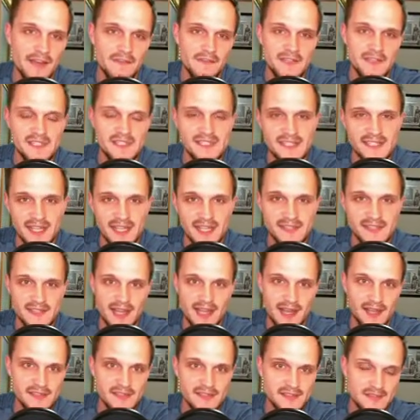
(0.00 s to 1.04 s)
to
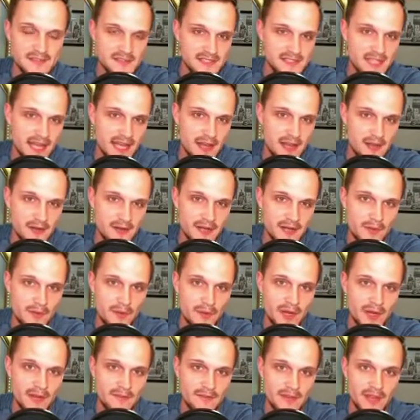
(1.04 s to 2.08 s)
6x their salary,
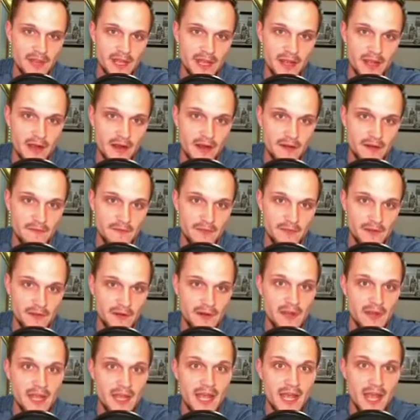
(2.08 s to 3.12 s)
whatever they are. If
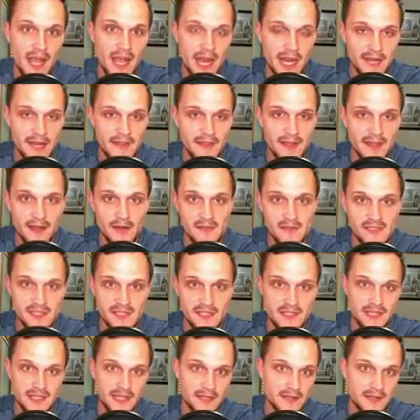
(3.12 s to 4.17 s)
they're
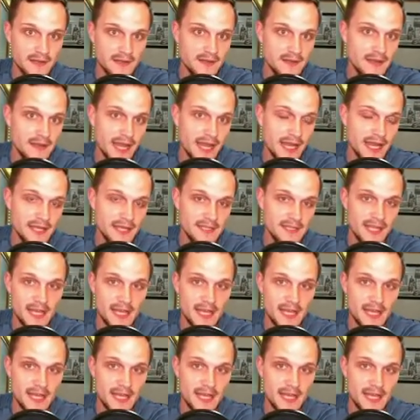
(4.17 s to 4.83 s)
8,000, then 8